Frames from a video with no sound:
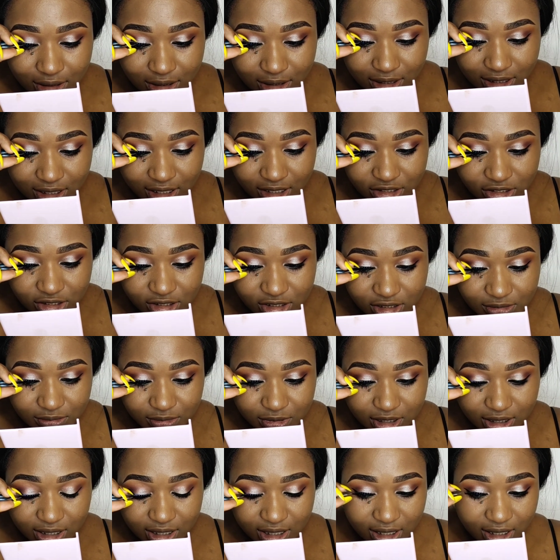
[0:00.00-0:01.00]
lashes,
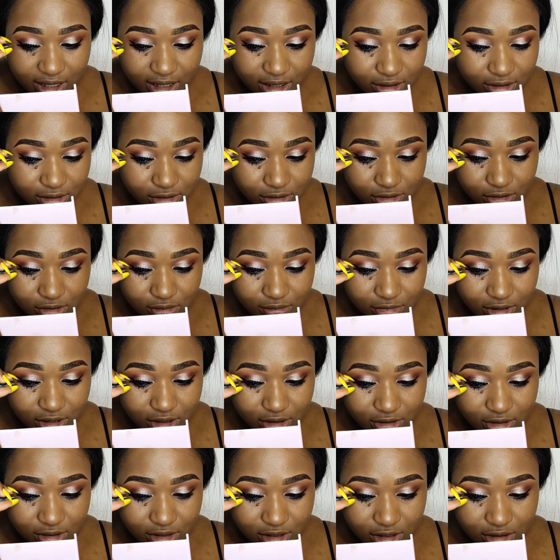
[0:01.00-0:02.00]
be kind to
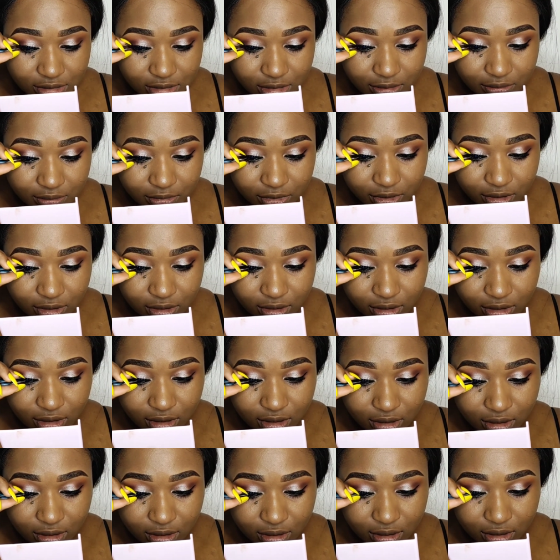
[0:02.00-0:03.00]
me. Today's my
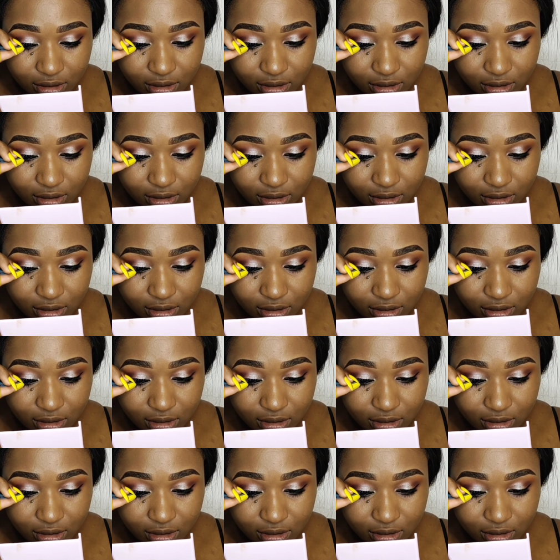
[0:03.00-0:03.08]
birthday.